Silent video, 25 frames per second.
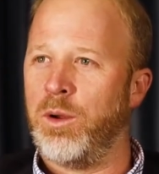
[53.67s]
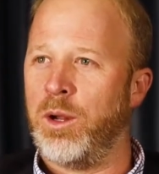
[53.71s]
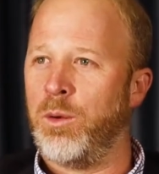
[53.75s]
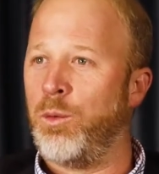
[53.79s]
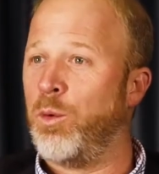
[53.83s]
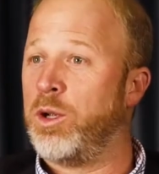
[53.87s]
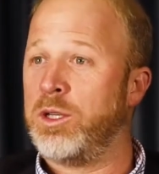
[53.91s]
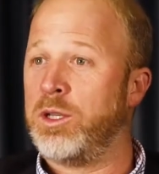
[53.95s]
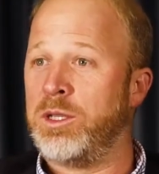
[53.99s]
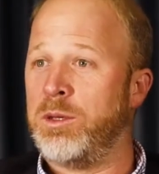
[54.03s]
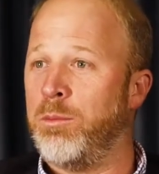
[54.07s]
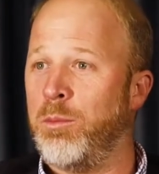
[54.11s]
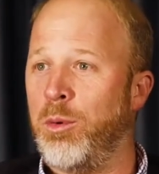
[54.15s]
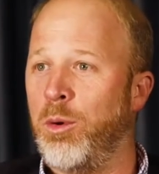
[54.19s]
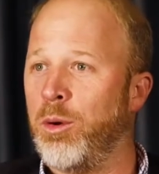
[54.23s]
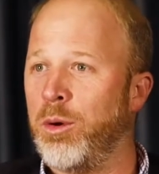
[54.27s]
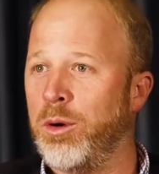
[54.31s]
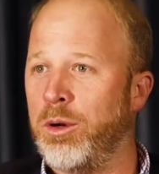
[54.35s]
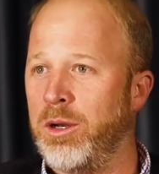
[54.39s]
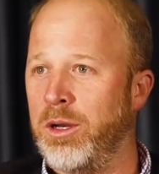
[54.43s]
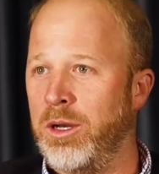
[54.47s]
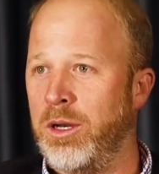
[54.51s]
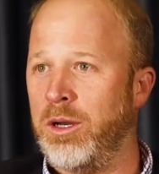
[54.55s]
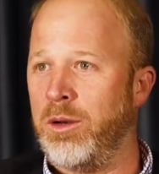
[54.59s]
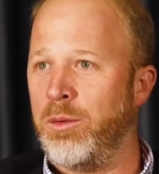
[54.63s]
what's
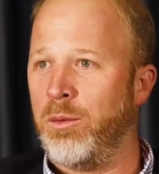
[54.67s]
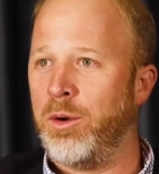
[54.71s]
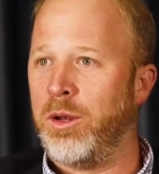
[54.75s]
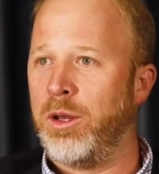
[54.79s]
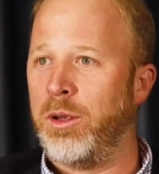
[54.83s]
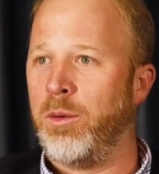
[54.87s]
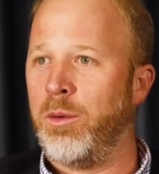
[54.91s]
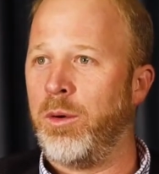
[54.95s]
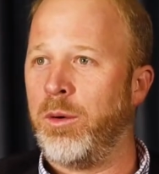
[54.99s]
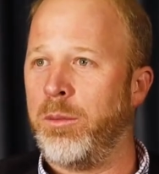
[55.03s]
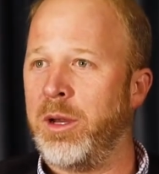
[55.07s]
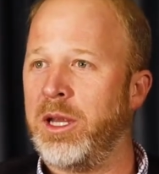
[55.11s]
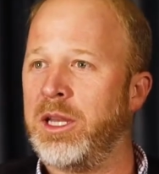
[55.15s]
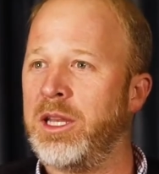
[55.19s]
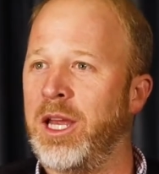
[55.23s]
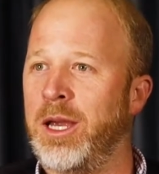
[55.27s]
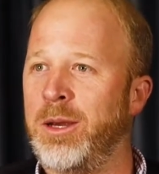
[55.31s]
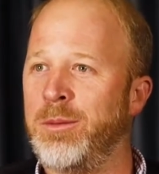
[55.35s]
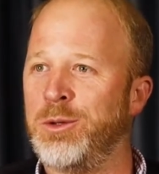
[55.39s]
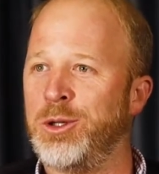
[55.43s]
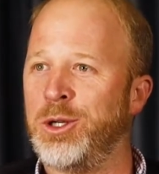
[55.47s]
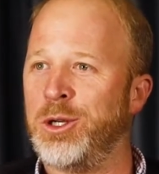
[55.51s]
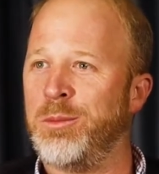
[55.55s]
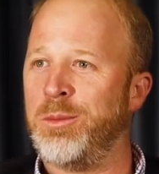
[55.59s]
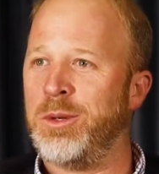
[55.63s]
important and really where my
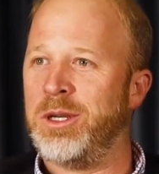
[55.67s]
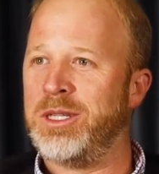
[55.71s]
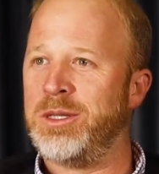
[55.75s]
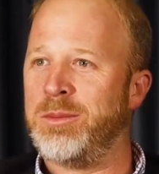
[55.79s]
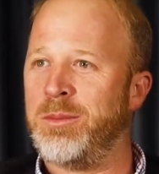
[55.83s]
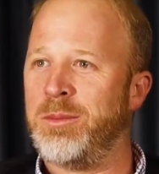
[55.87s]
time should be